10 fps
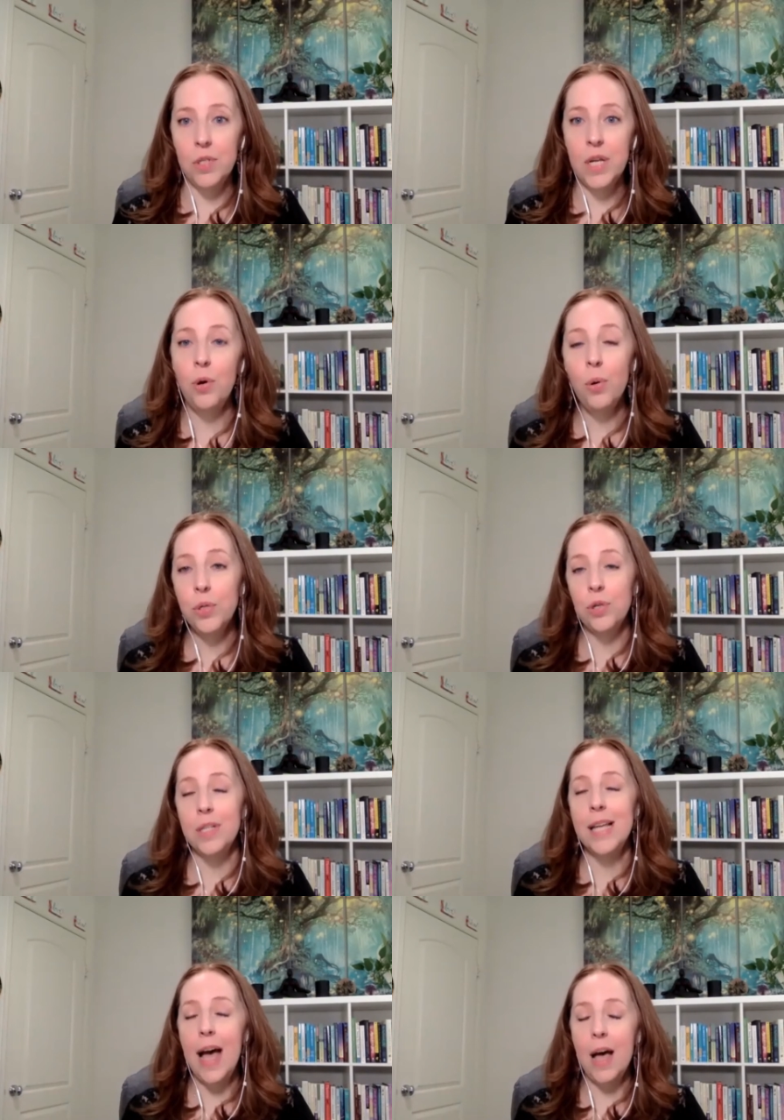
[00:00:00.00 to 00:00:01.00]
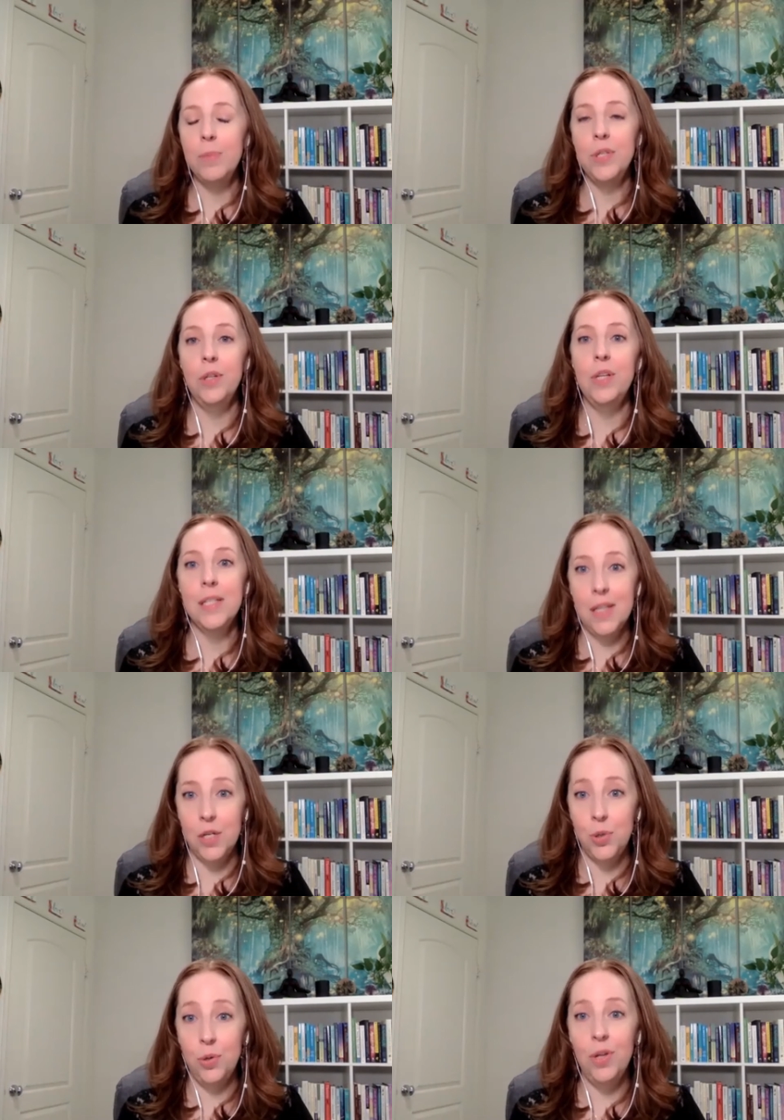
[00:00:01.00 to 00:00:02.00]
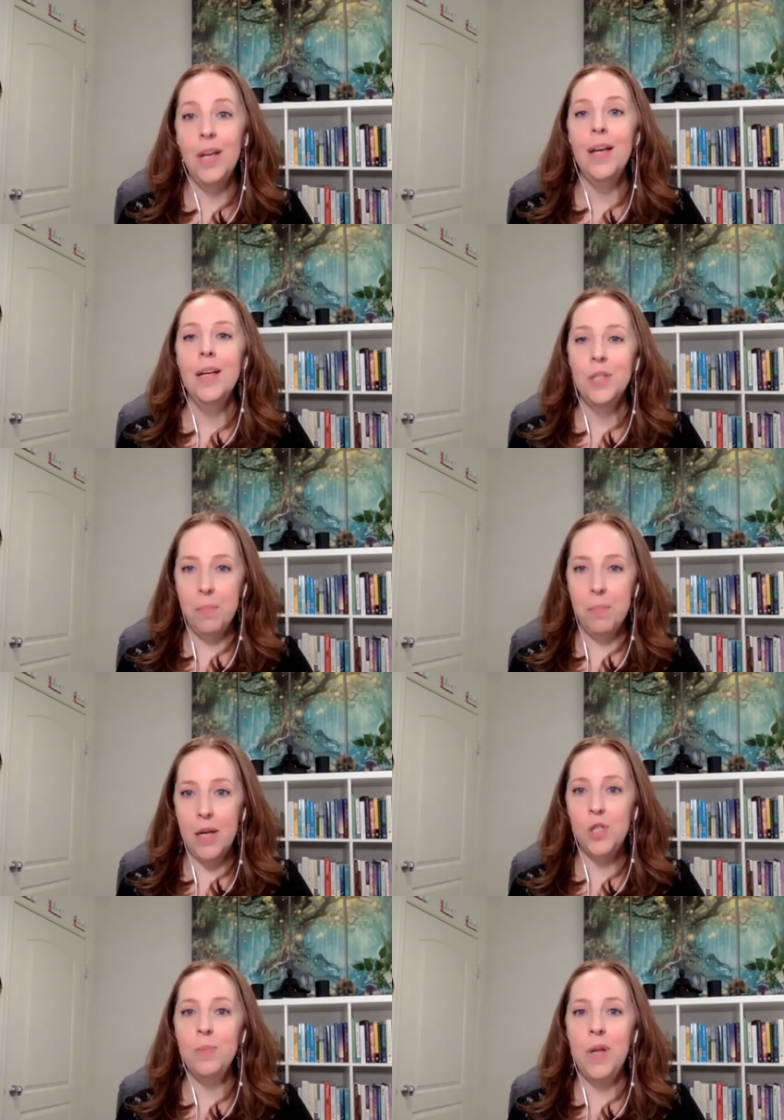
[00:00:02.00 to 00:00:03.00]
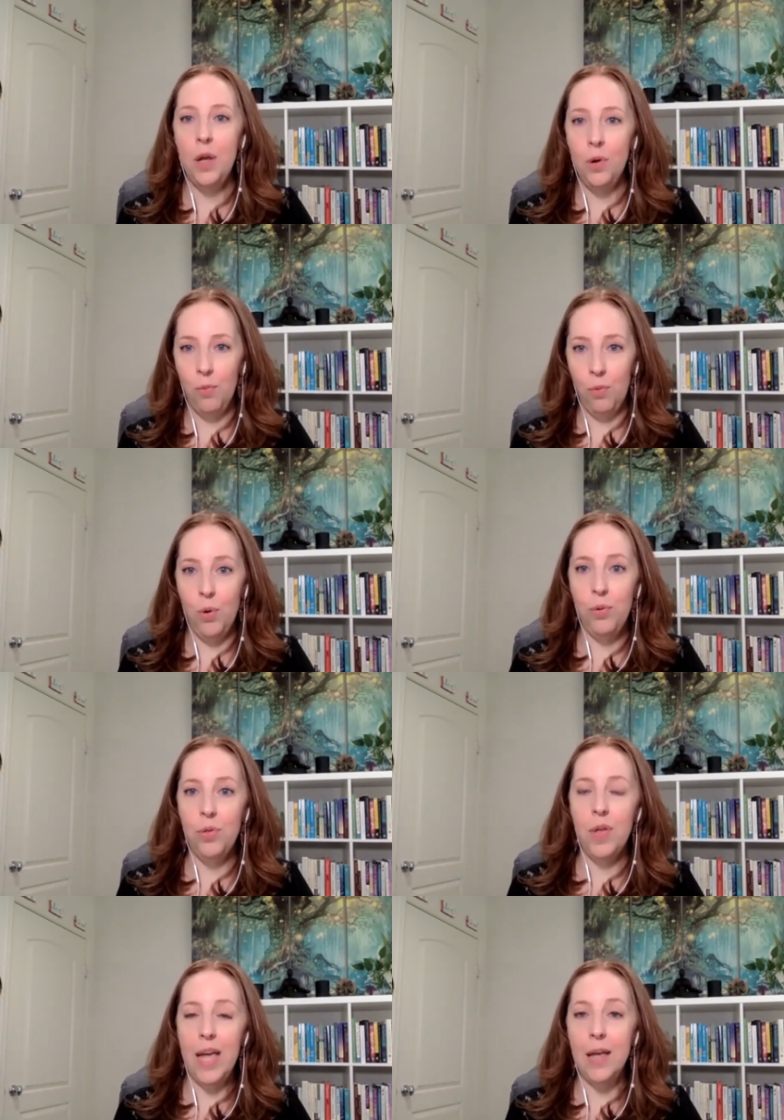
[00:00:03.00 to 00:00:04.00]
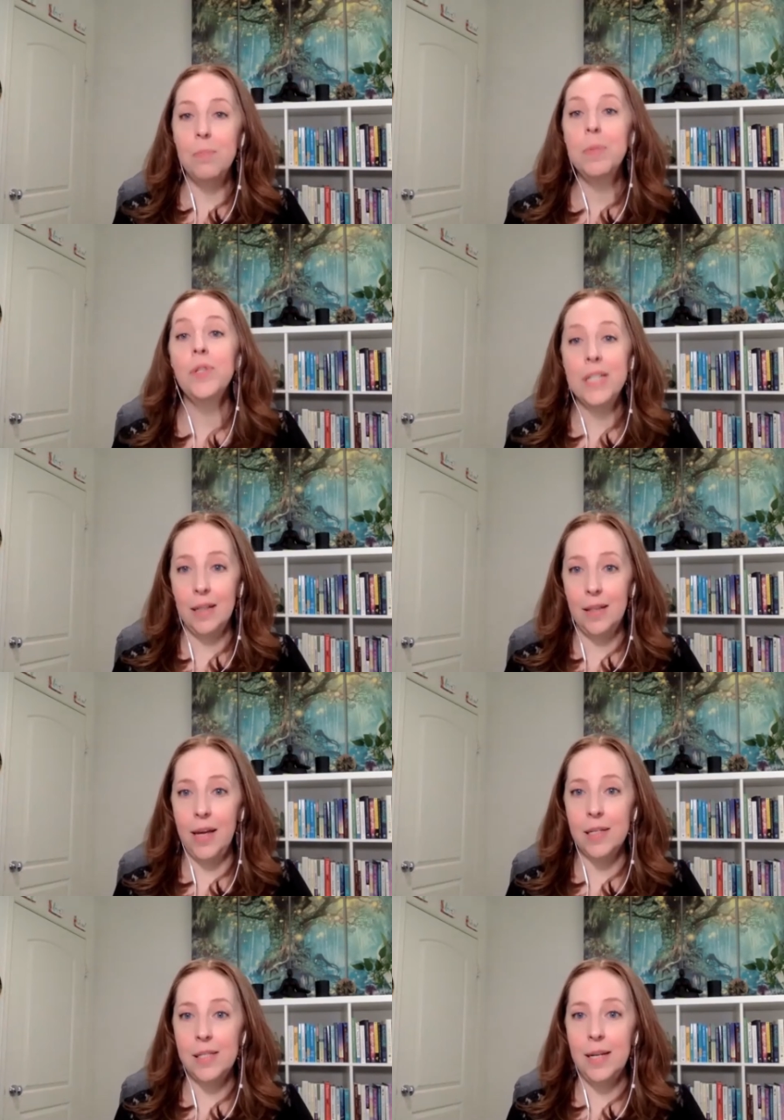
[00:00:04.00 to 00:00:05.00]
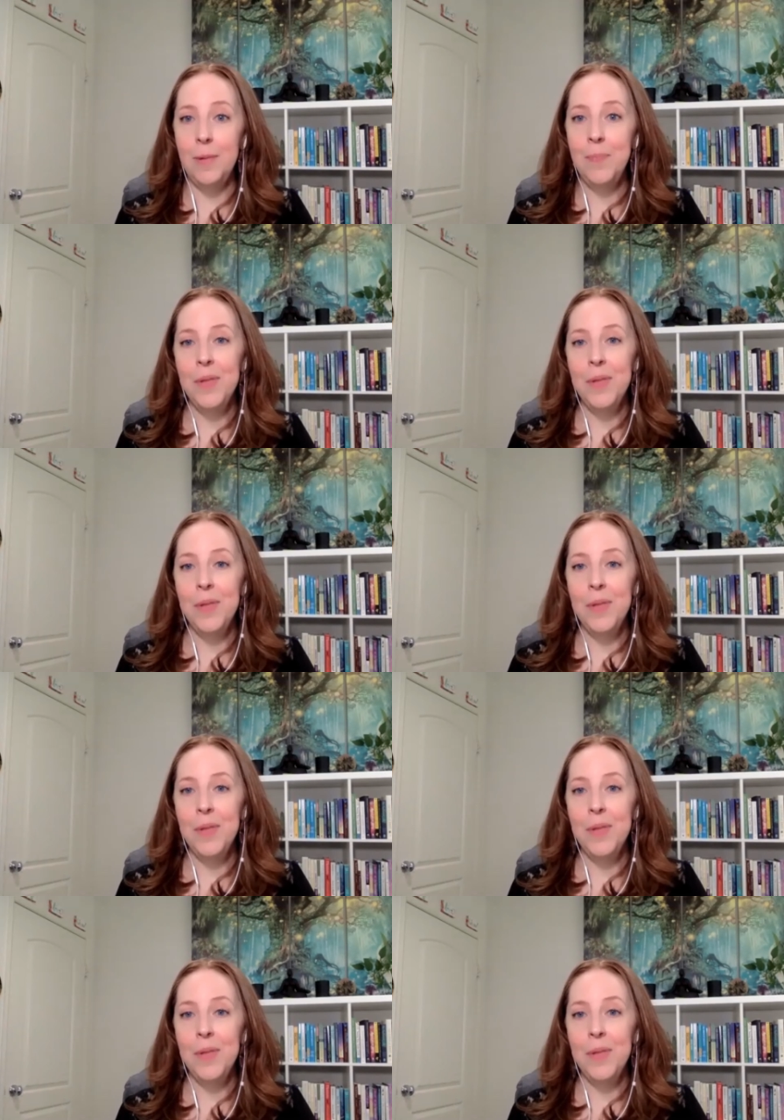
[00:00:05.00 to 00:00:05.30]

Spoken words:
And culture is absolutely essential to management and growth and building a legacy.